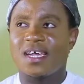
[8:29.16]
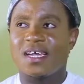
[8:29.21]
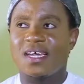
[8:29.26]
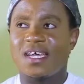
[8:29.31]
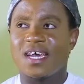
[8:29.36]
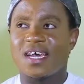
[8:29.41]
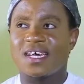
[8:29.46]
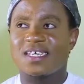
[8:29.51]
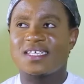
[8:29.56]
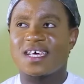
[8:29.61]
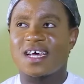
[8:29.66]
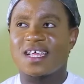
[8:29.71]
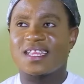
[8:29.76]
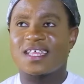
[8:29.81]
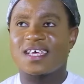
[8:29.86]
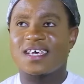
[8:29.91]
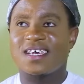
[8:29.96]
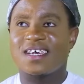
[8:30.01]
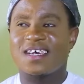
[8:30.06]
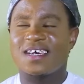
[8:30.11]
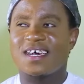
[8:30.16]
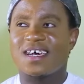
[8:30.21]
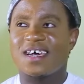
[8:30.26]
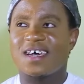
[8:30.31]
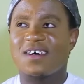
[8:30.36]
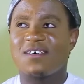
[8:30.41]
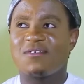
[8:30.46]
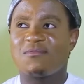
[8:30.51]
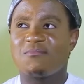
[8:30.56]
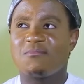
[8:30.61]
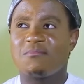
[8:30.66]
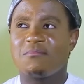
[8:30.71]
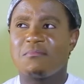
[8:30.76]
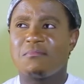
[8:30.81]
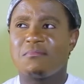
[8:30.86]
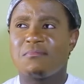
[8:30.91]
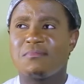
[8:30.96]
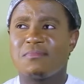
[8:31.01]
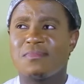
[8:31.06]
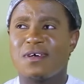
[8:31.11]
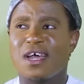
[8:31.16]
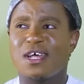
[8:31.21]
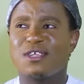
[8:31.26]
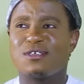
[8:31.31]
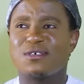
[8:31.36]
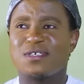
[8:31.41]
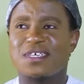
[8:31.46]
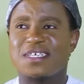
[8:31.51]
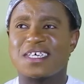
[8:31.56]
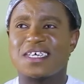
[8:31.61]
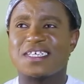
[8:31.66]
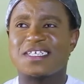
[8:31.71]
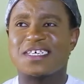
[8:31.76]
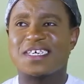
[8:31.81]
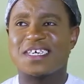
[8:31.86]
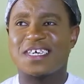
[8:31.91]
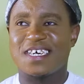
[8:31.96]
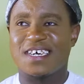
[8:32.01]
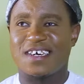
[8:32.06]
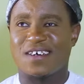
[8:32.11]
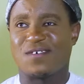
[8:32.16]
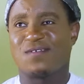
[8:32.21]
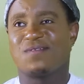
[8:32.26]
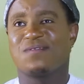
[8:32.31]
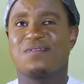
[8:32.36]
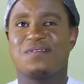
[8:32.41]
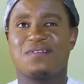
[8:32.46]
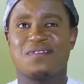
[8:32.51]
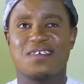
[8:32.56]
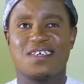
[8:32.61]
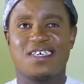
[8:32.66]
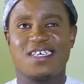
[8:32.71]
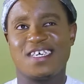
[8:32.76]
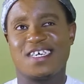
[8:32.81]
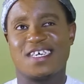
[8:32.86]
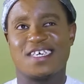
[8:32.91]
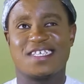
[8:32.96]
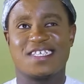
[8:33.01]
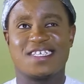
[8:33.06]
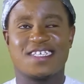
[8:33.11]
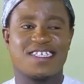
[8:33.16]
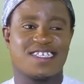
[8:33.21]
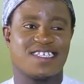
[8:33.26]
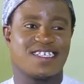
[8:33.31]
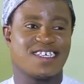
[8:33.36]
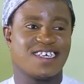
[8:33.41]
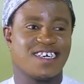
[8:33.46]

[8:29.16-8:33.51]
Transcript: Yes, I think it was a certain girl. Yes.